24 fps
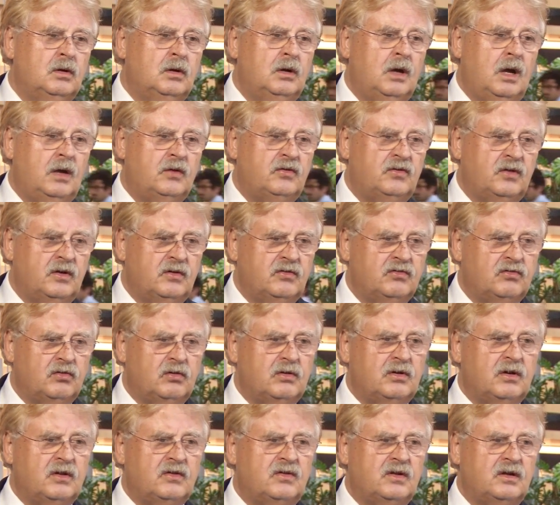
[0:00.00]
I think so,
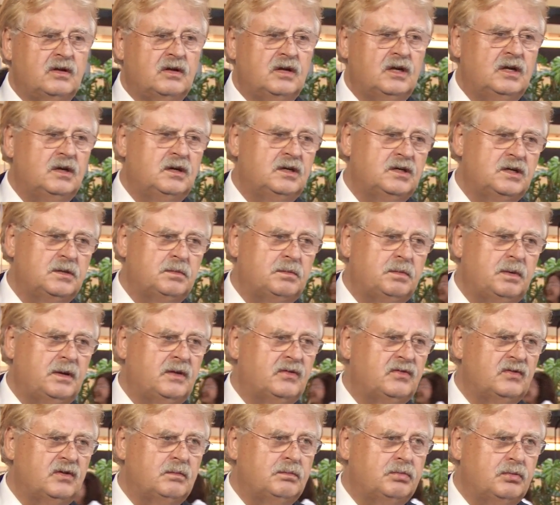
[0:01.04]
and I think Egypt
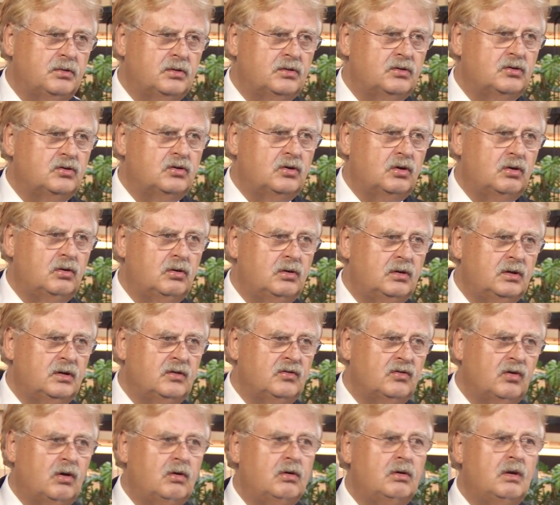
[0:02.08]
plays an important role in
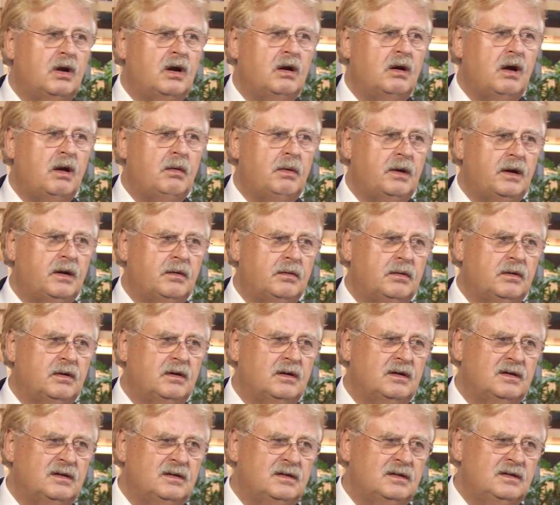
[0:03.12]
the whole Arabic
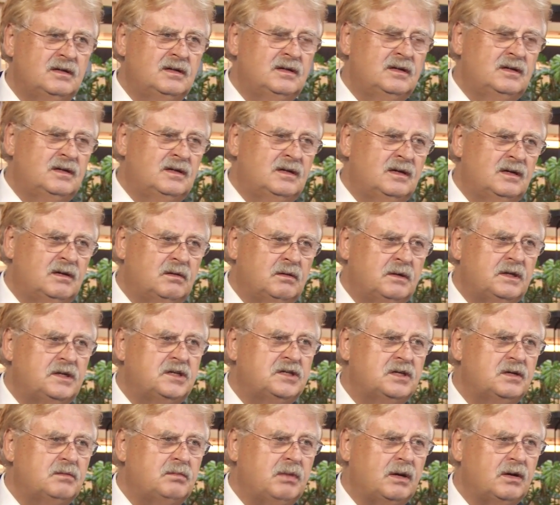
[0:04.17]

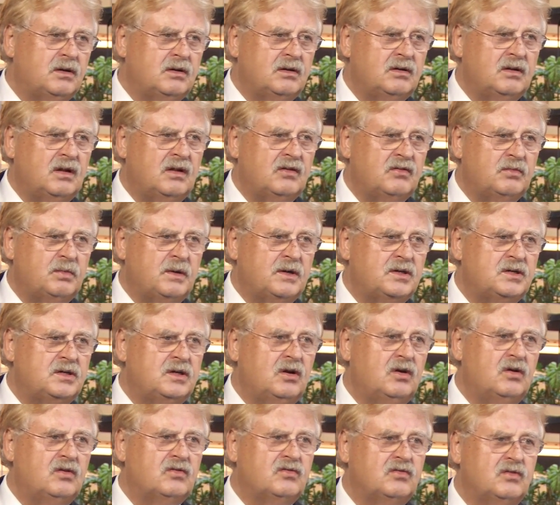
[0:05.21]
region, but especially
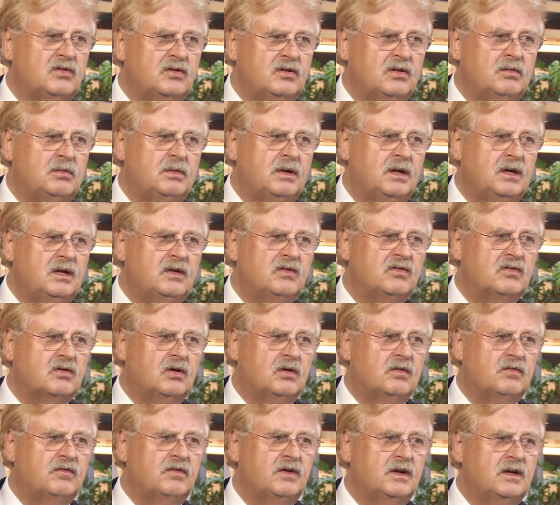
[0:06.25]
also in the Middle East
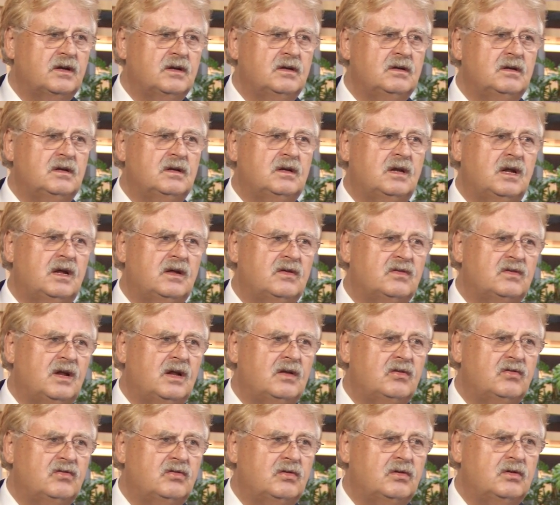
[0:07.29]
conflict. It has
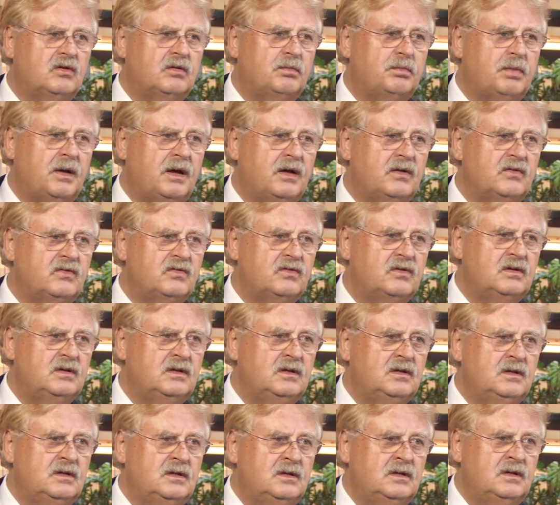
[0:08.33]
done so in the past,
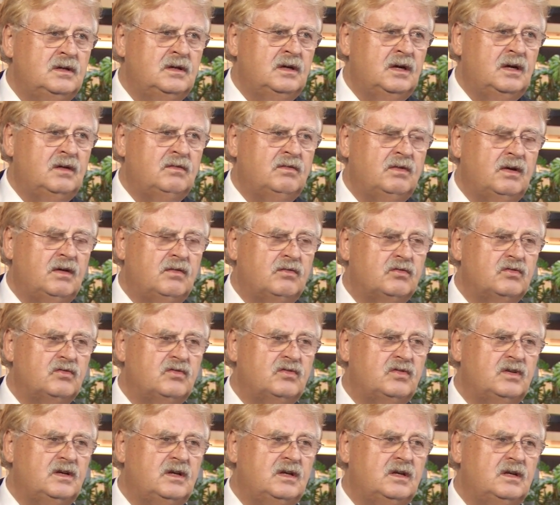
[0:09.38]
and we have to
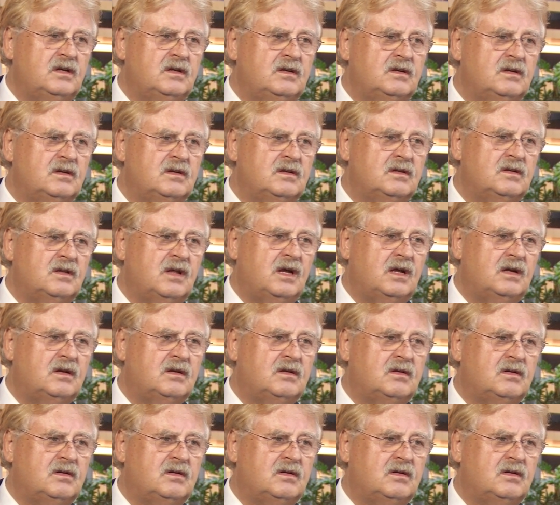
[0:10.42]
see that